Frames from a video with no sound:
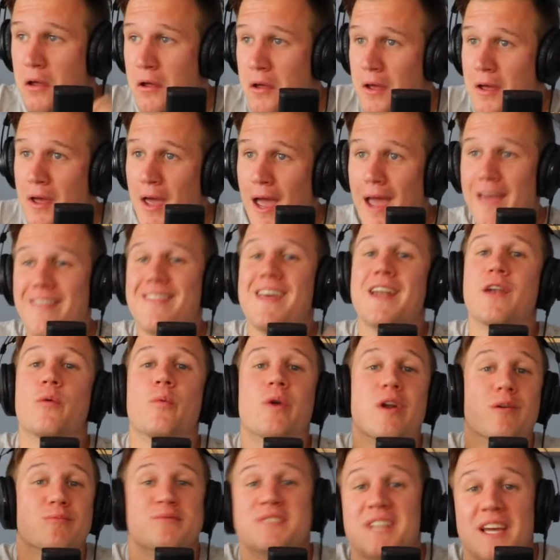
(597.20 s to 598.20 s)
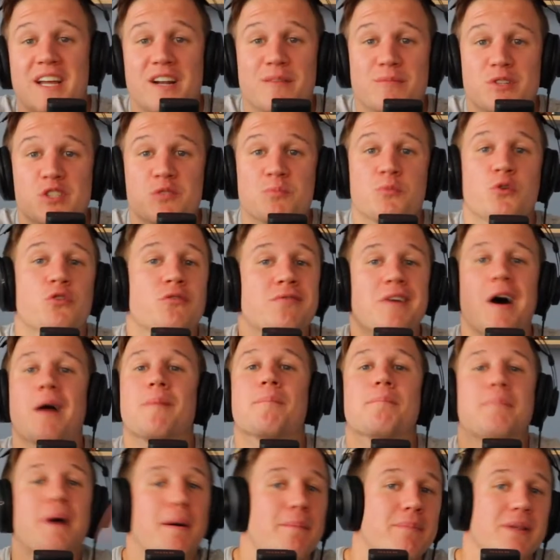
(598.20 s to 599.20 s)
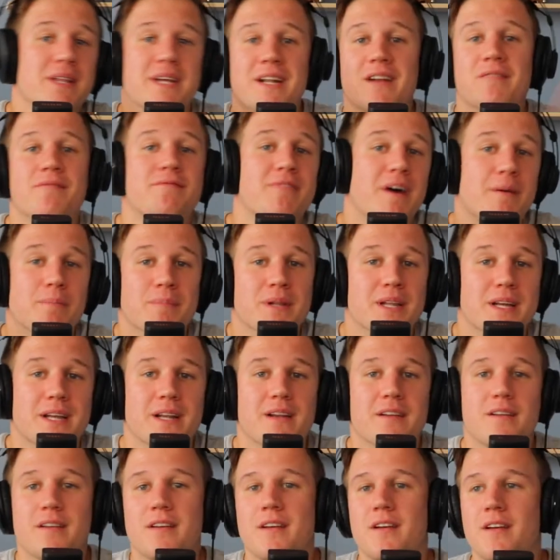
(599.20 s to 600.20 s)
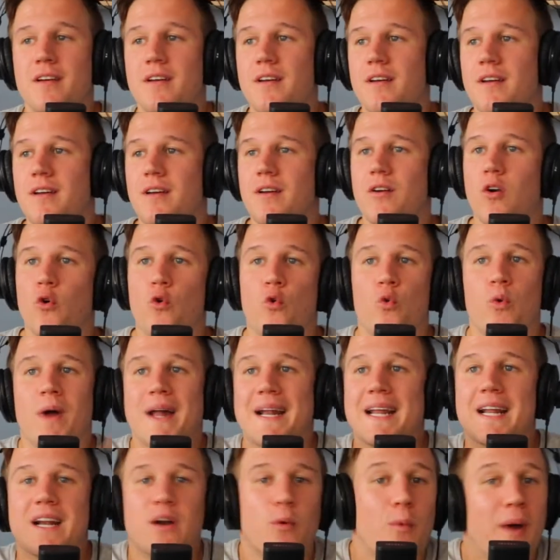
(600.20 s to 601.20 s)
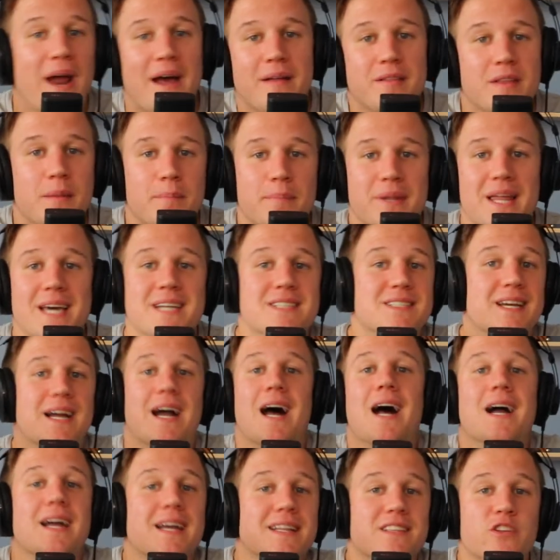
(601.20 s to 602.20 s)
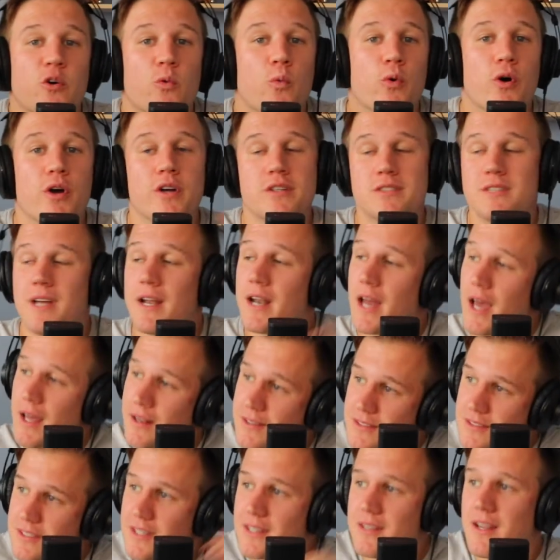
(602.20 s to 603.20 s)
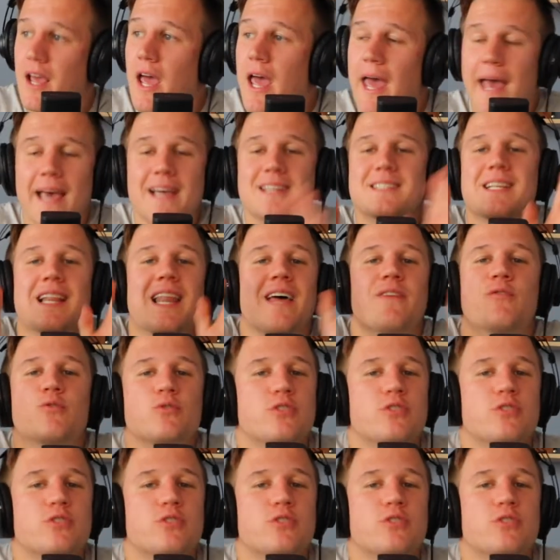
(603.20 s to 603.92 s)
and then when I'm saying I'm smooth, I'm bumbling and fumbling, running around the place. I can't get the words out. So there's levels